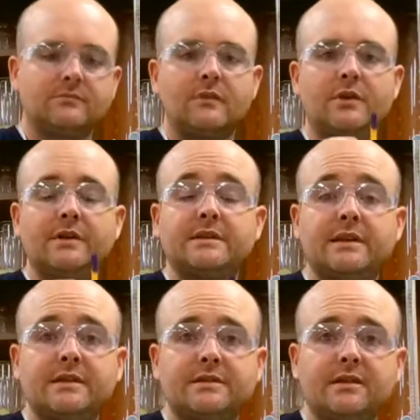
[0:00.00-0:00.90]
You can
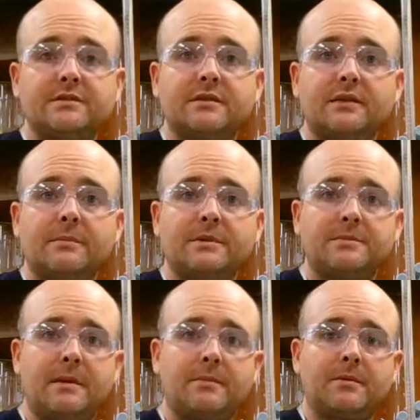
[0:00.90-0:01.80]
see it turns the litmus
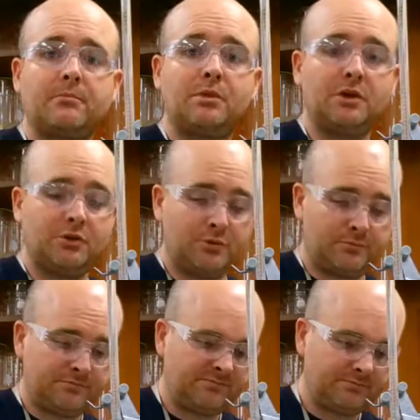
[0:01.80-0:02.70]
paper blue.
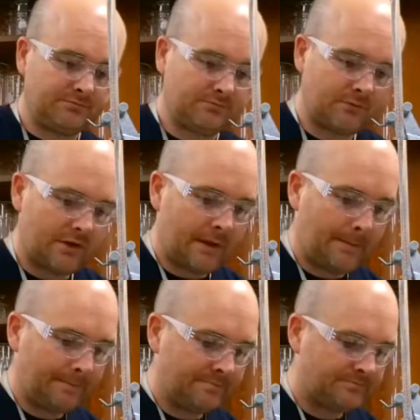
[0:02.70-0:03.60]
Okay?
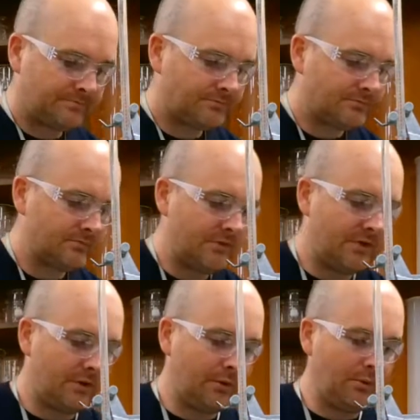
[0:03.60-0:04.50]

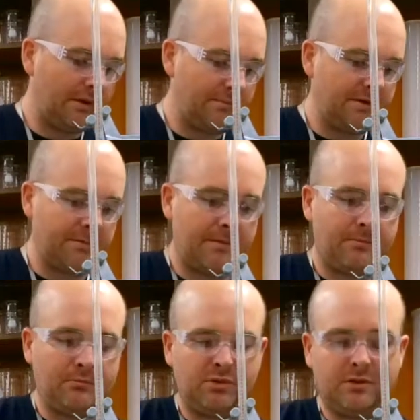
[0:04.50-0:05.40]
So litmus paper,
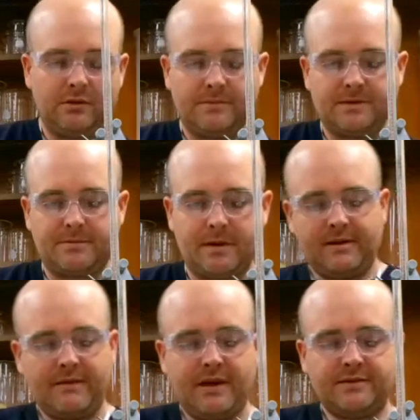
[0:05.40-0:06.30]
blue litmus
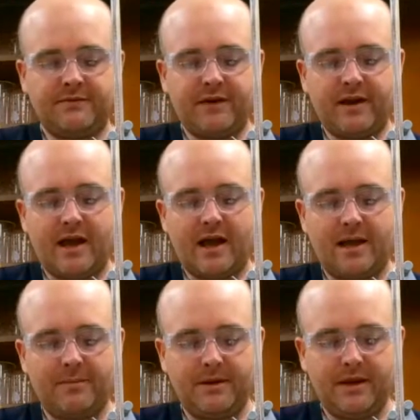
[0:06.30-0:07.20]
paper has a very
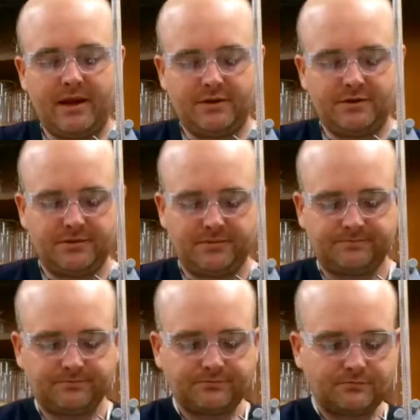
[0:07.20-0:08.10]
high pH.
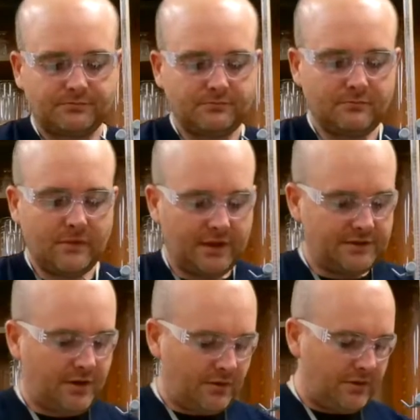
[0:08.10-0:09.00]

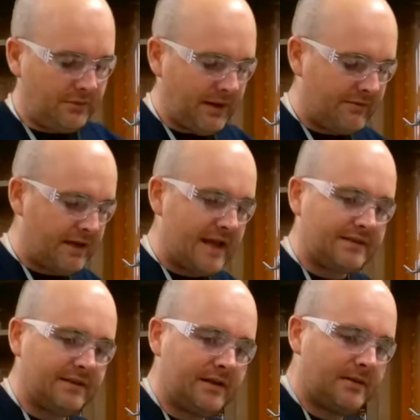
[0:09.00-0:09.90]
So we have an
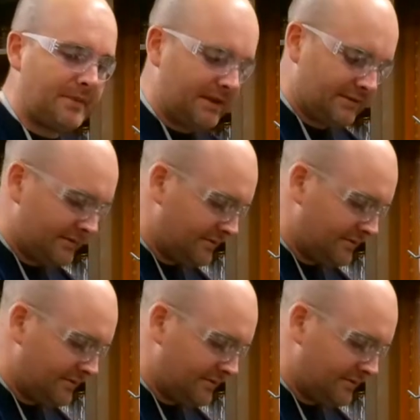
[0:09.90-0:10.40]
acid and a base.